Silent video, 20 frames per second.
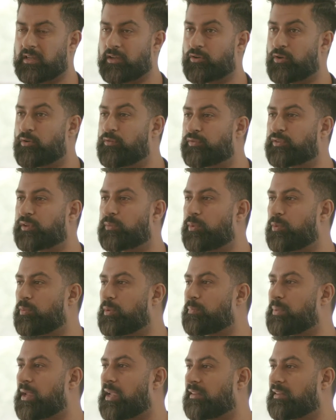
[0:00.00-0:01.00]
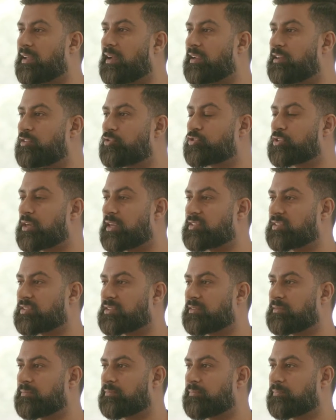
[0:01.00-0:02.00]
comfortable with paying that interest.
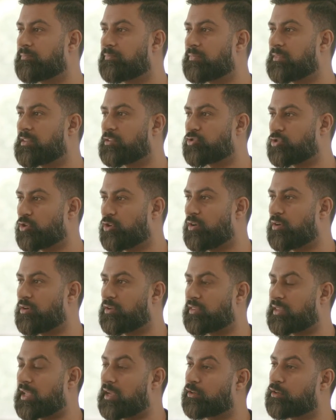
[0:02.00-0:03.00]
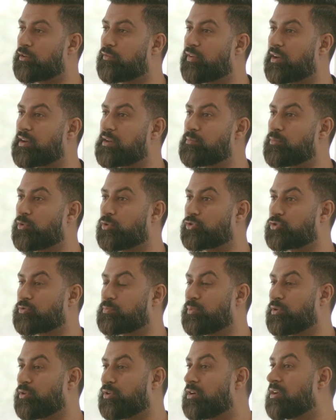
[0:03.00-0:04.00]
So thank you very much,
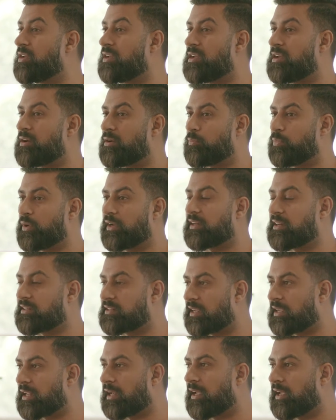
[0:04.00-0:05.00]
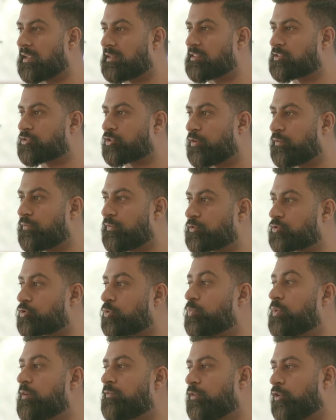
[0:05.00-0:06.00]
but we're going to decline this offer. So
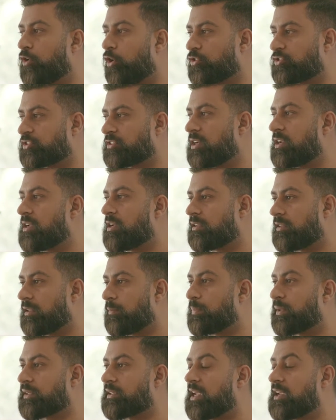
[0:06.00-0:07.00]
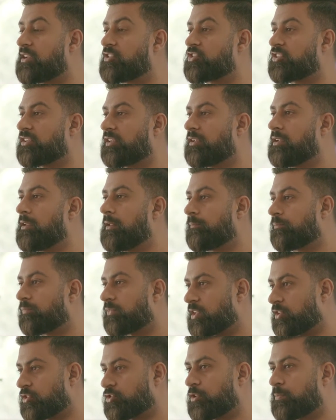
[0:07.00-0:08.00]
we've lost the potential
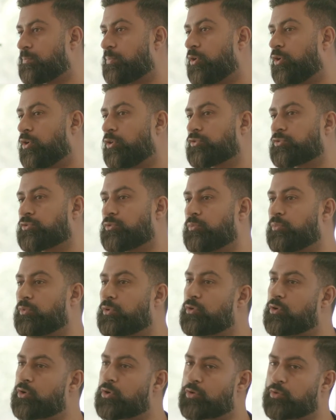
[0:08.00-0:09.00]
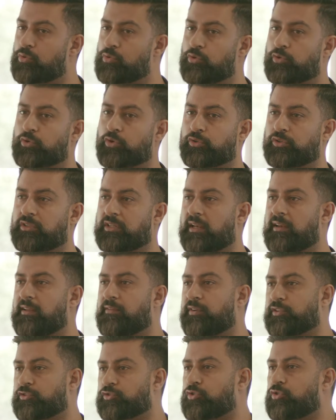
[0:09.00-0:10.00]
to support someone who could
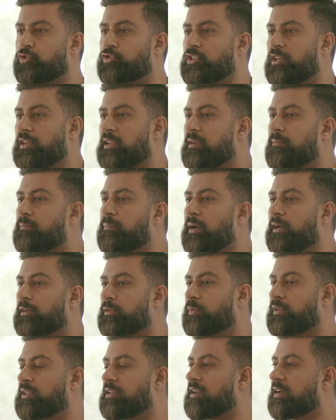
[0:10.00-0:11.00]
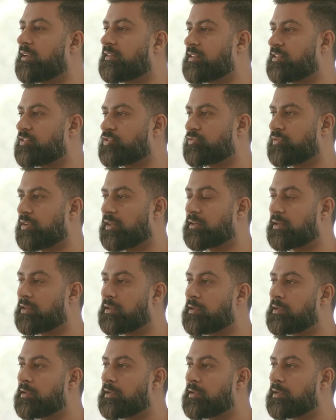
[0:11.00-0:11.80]
deliver social impact within our district.